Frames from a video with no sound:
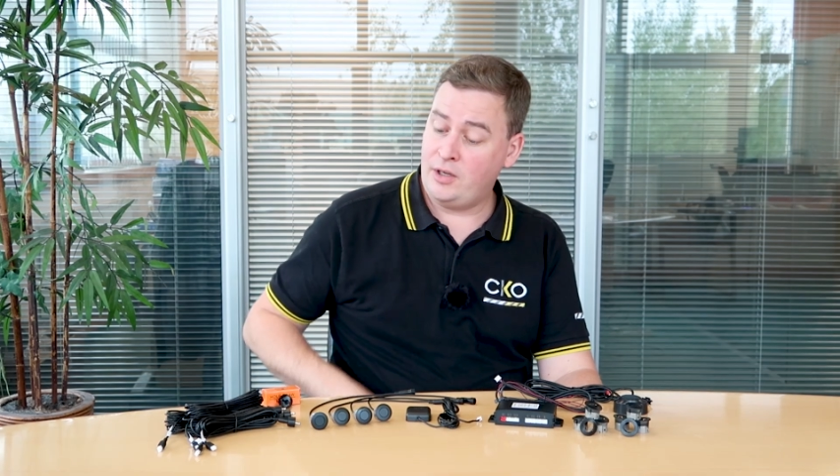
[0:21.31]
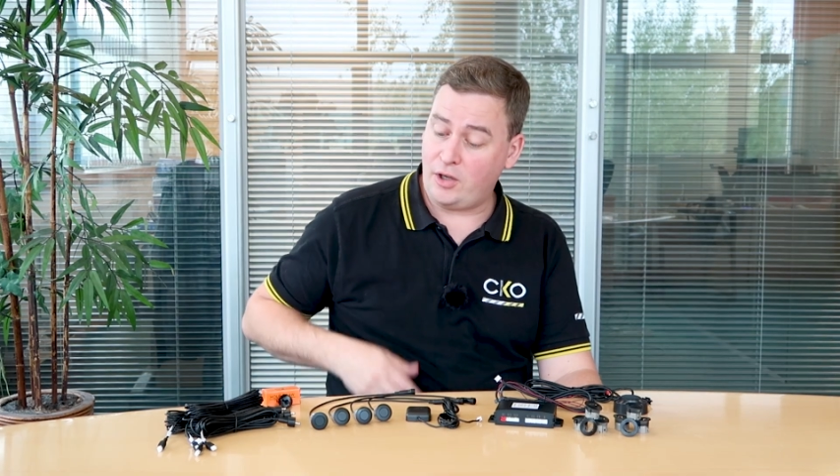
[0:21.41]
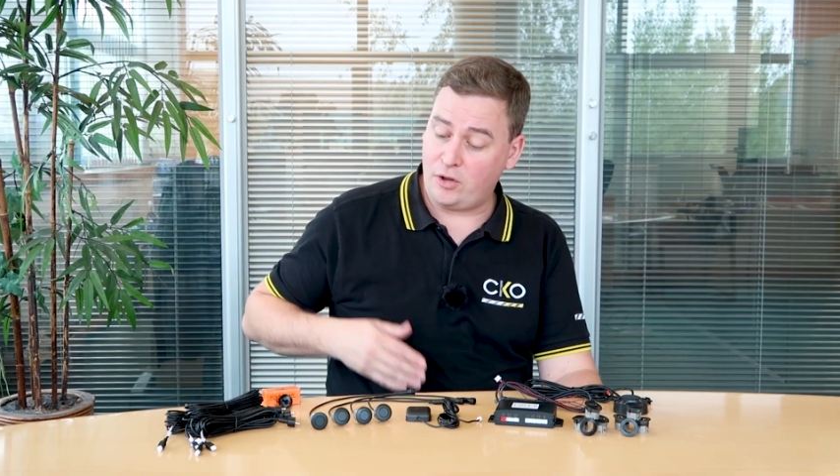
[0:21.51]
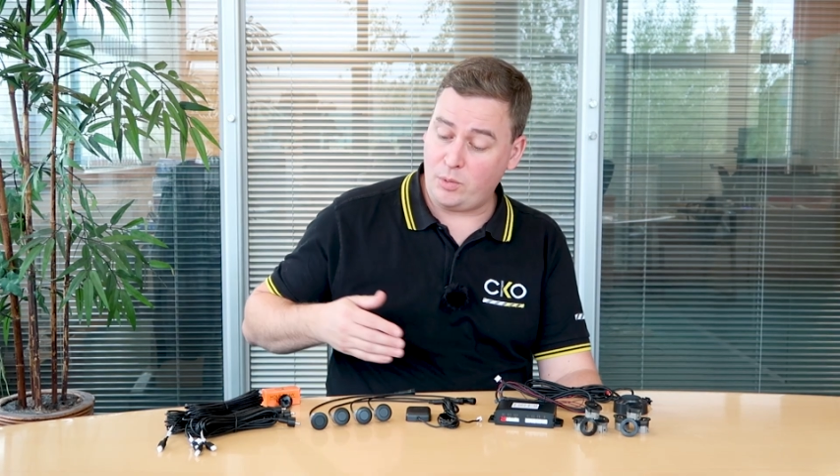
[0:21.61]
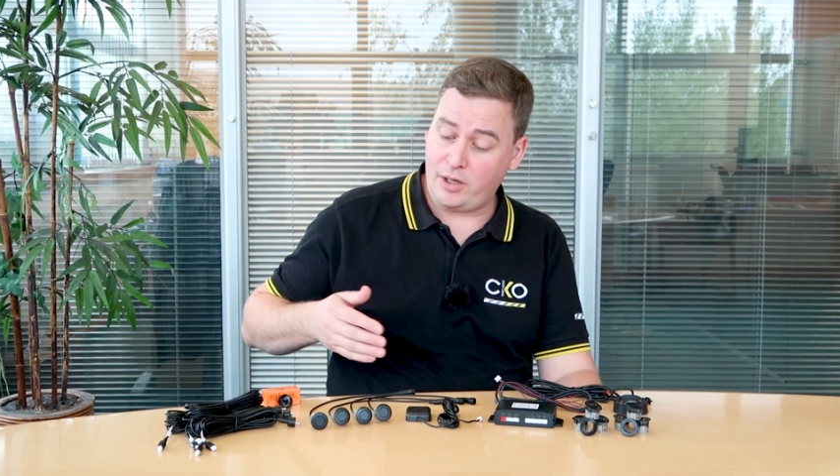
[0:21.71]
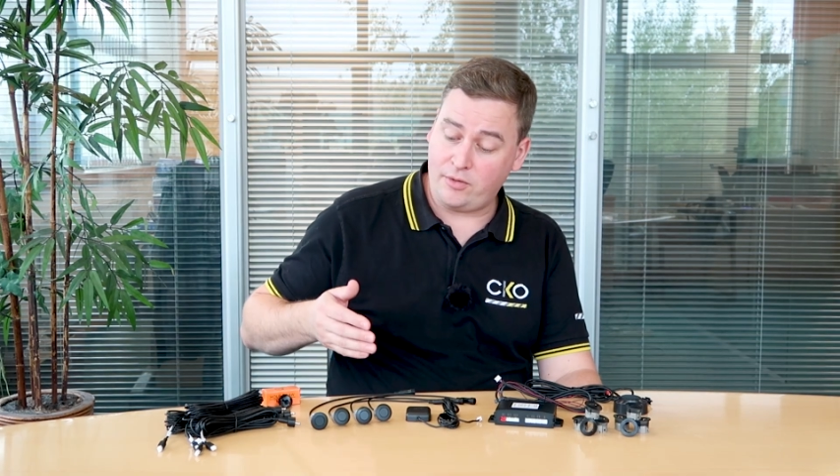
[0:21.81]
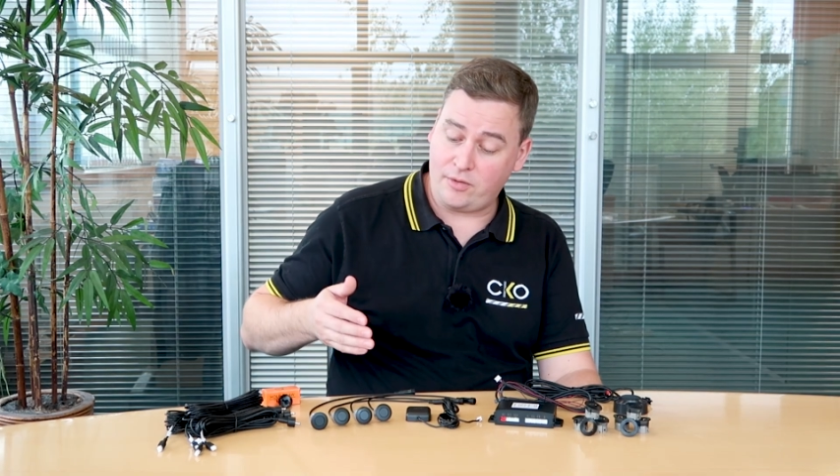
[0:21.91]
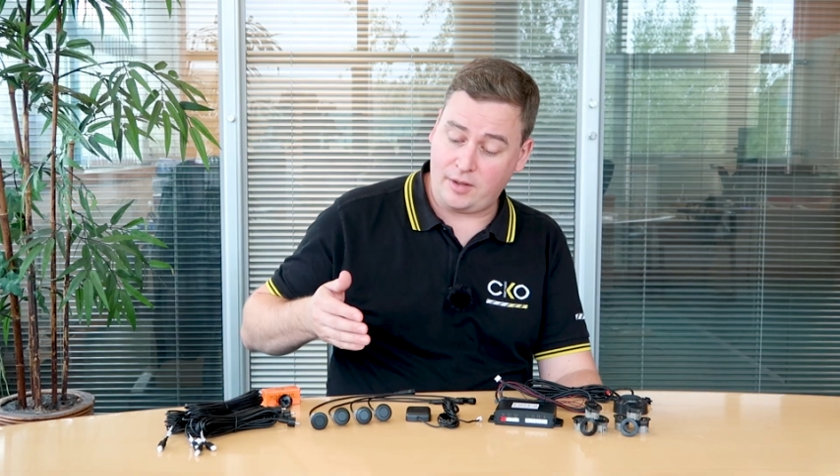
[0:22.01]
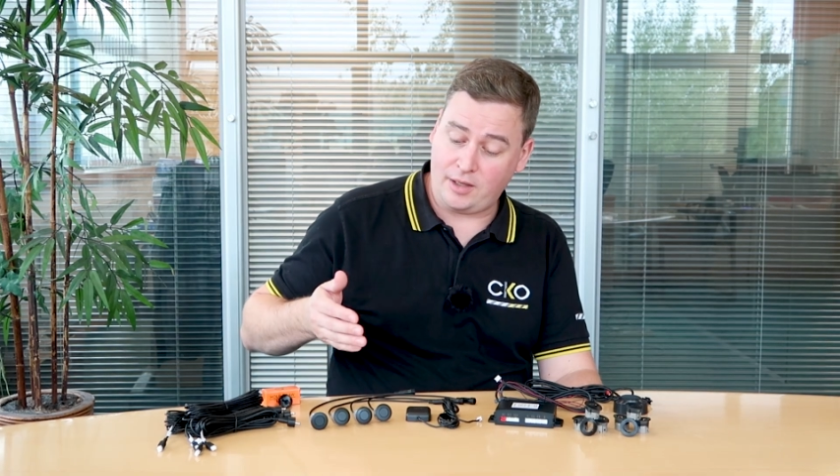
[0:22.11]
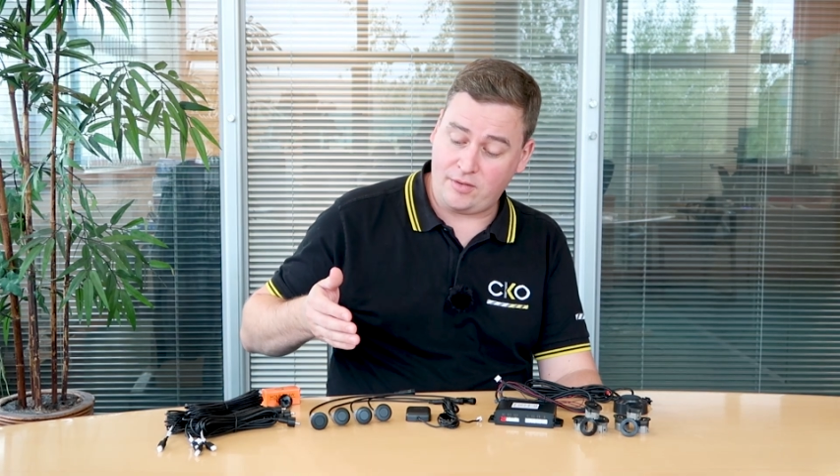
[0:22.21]
as well as
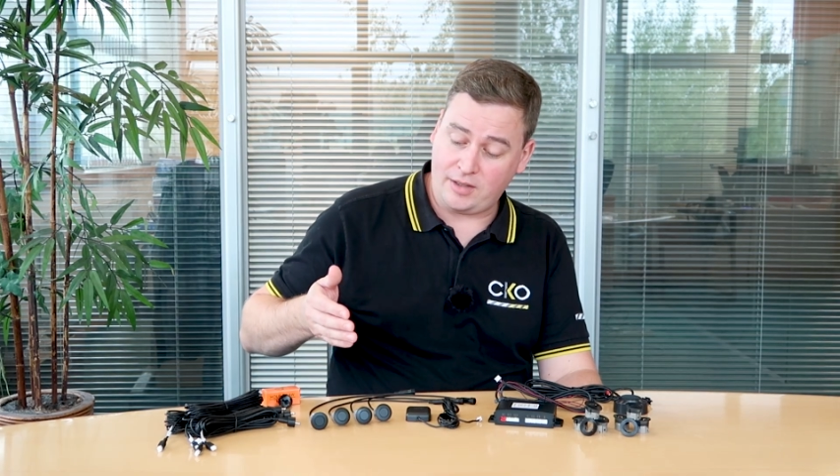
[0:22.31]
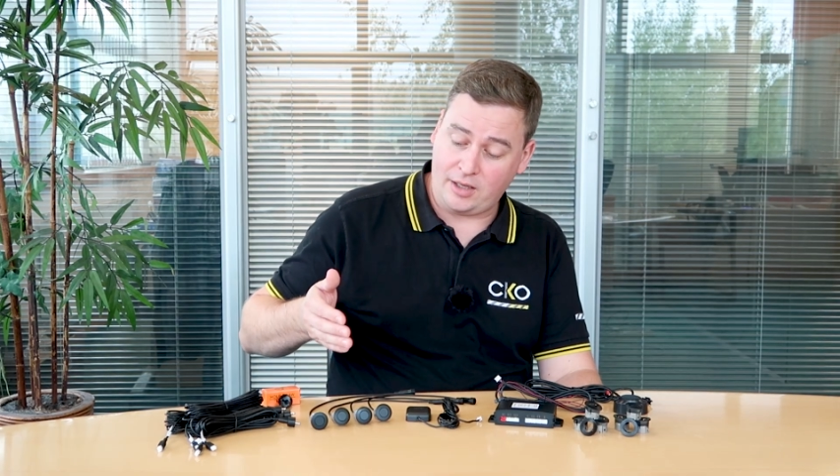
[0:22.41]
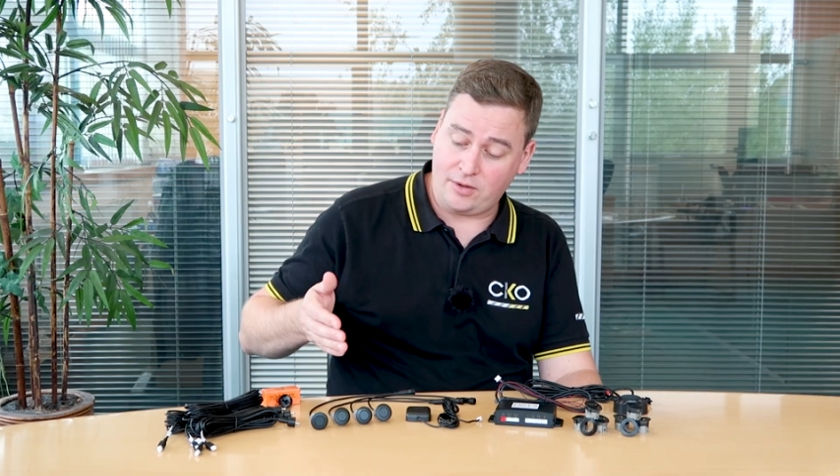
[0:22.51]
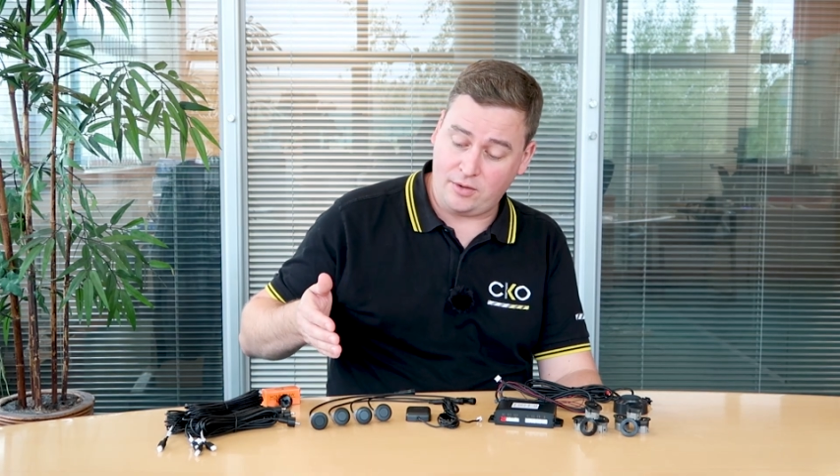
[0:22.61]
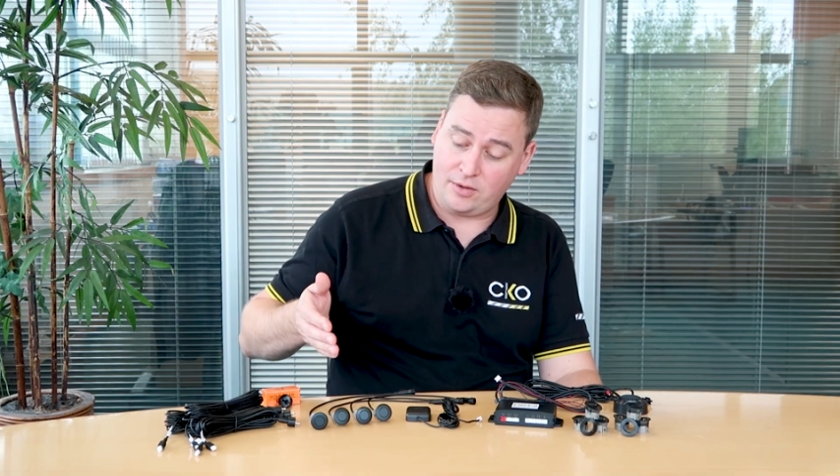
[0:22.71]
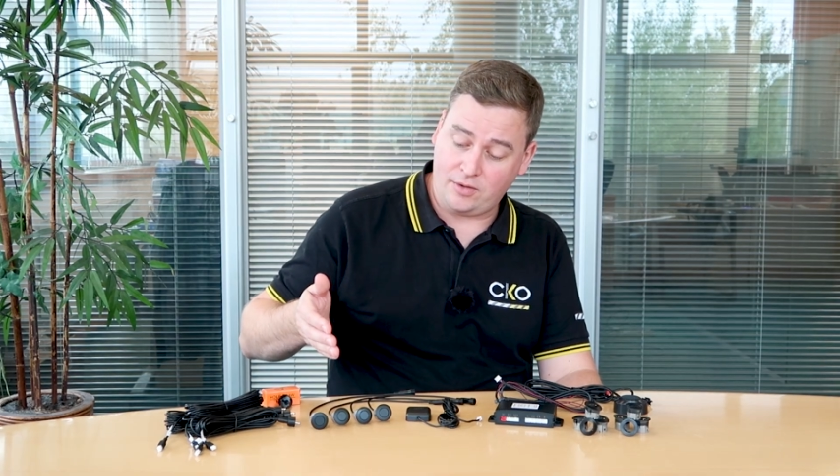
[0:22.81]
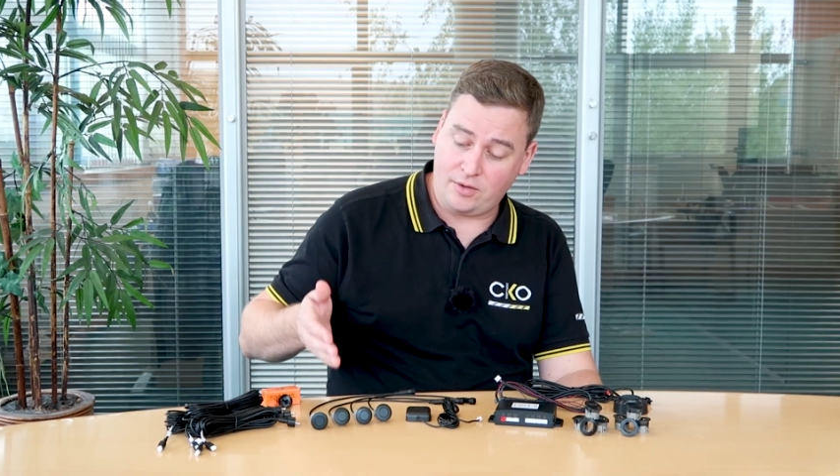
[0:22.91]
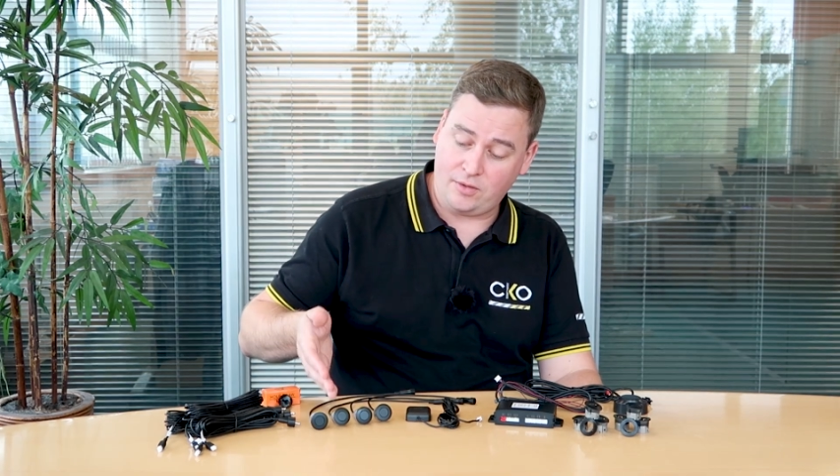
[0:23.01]
the standard